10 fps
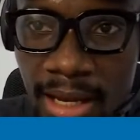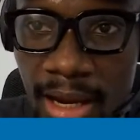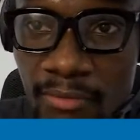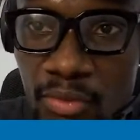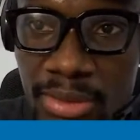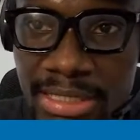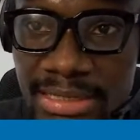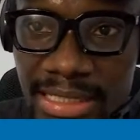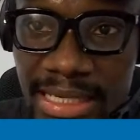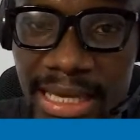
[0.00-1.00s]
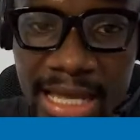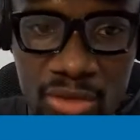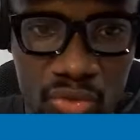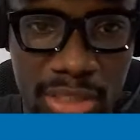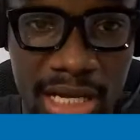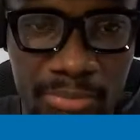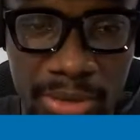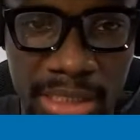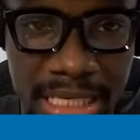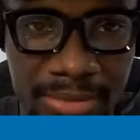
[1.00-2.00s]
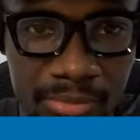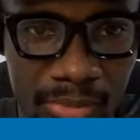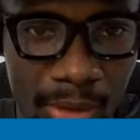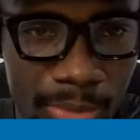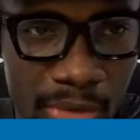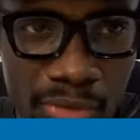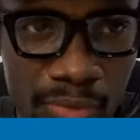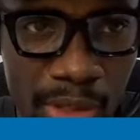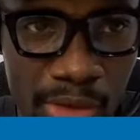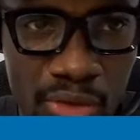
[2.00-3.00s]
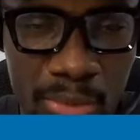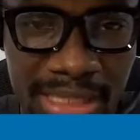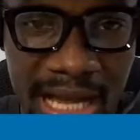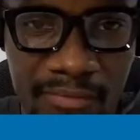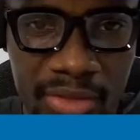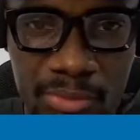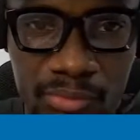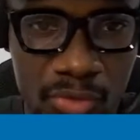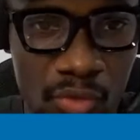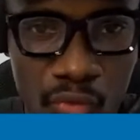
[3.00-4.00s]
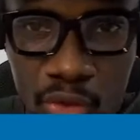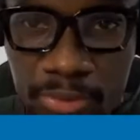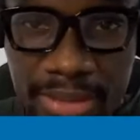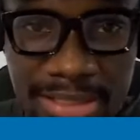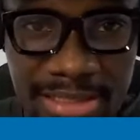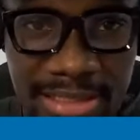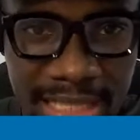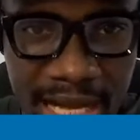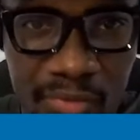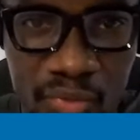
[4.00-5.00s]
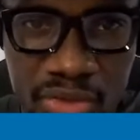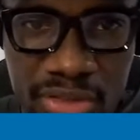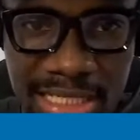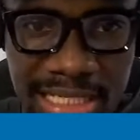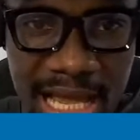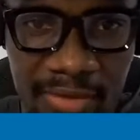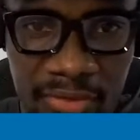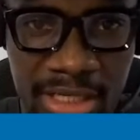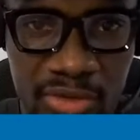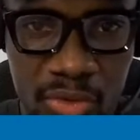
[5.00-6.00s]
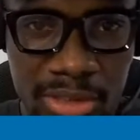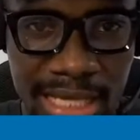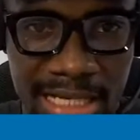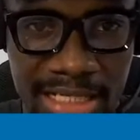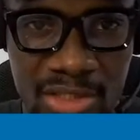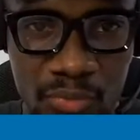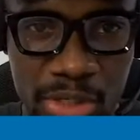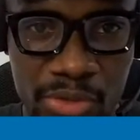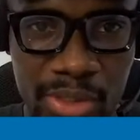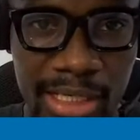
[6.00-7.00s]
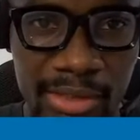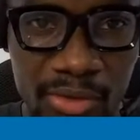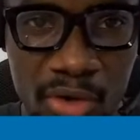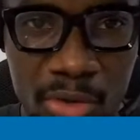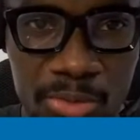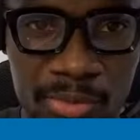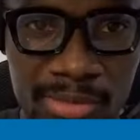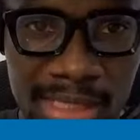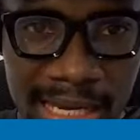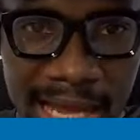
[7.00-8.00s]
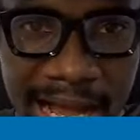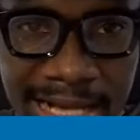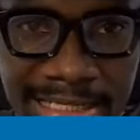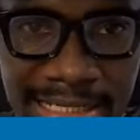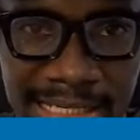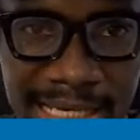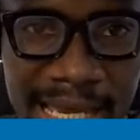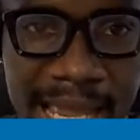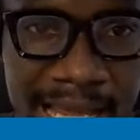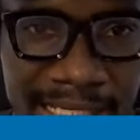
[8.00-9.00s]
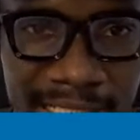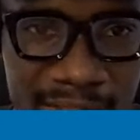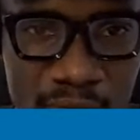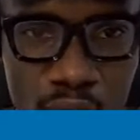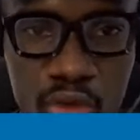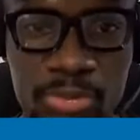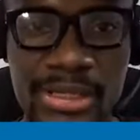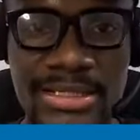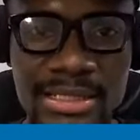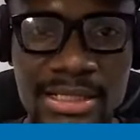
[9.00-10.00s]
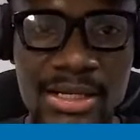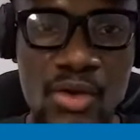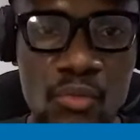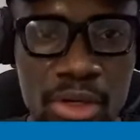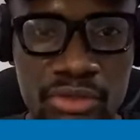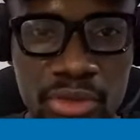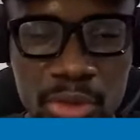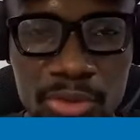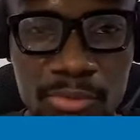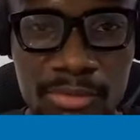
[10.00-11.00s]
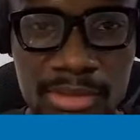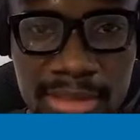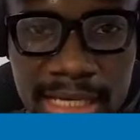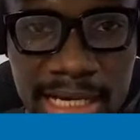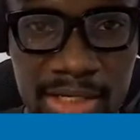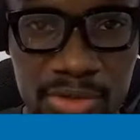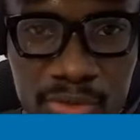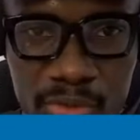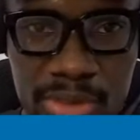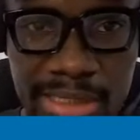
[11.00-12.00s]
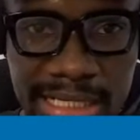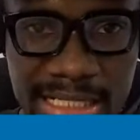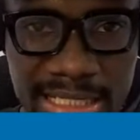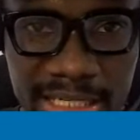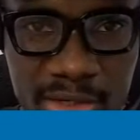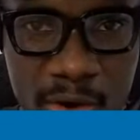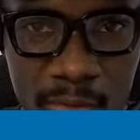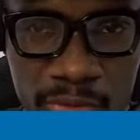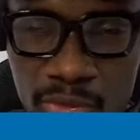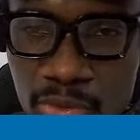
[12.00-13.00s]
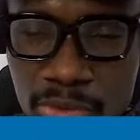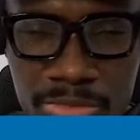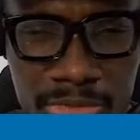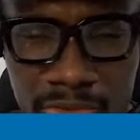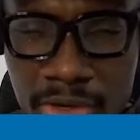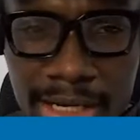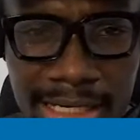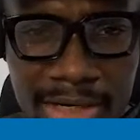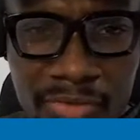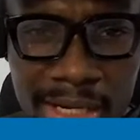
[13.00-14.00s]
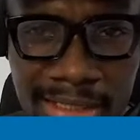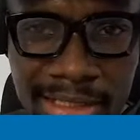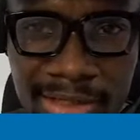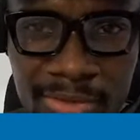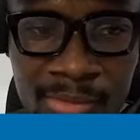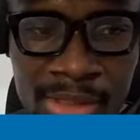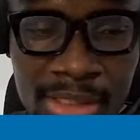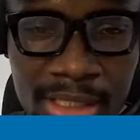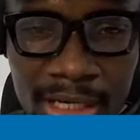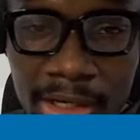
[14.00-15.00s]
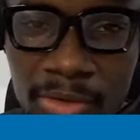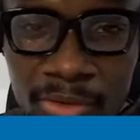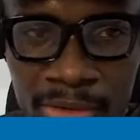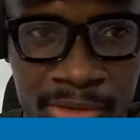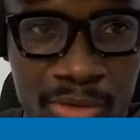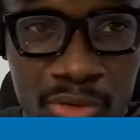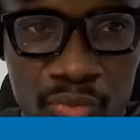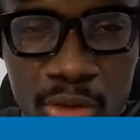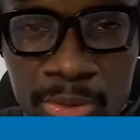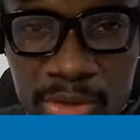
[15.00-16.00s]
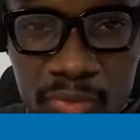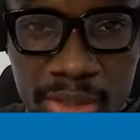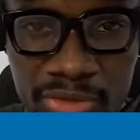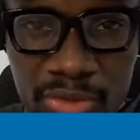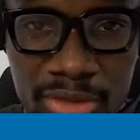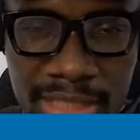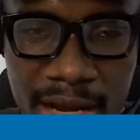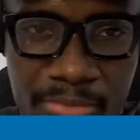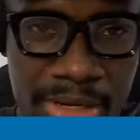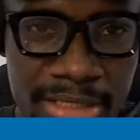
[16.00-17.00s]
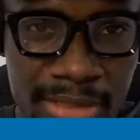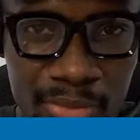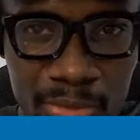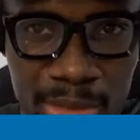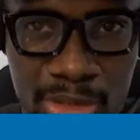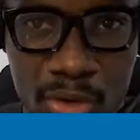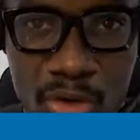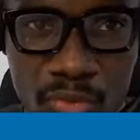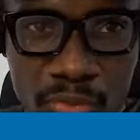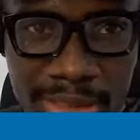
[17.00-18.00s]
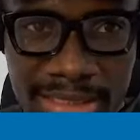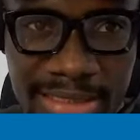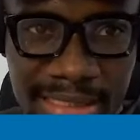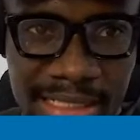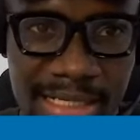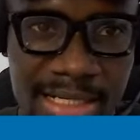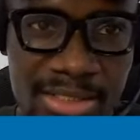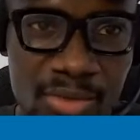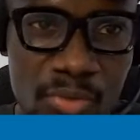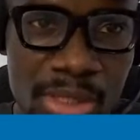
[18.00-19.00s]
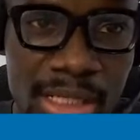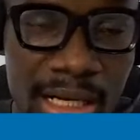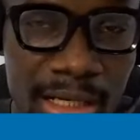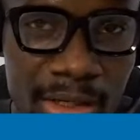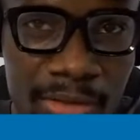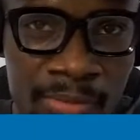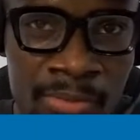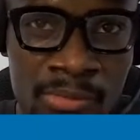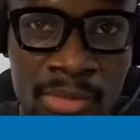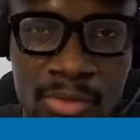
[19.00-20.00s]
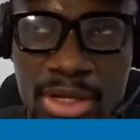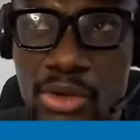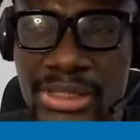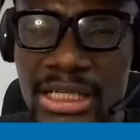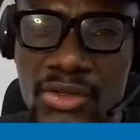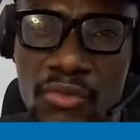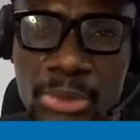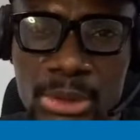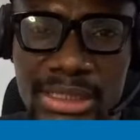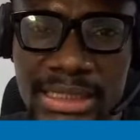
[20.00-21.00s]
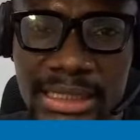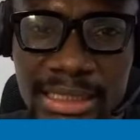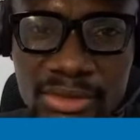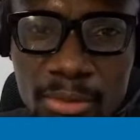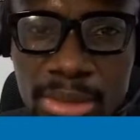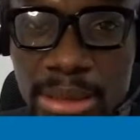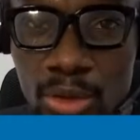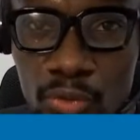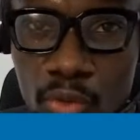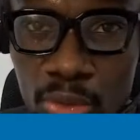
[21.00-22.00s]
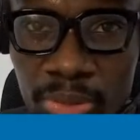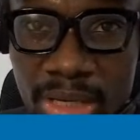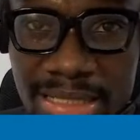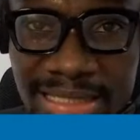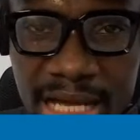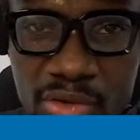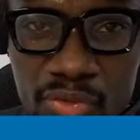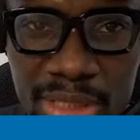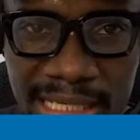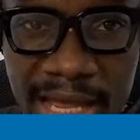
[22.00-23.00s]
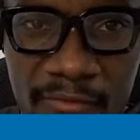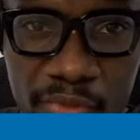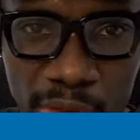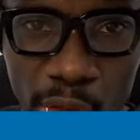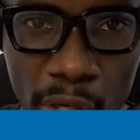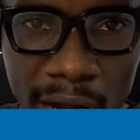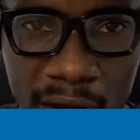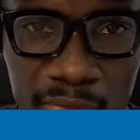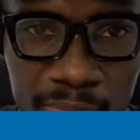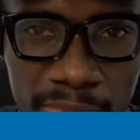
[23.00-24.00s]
every Wednesday, 8 to 9 p.m., we're going to be having WordPress Live, which is a live section like this where you can come and ask any WordPress question that you can think of. So go ahead and write down uh, those WordPress questions and bring them to me on Wednesday. So whether you're thinking of building something on WordPress that you really can't figure out,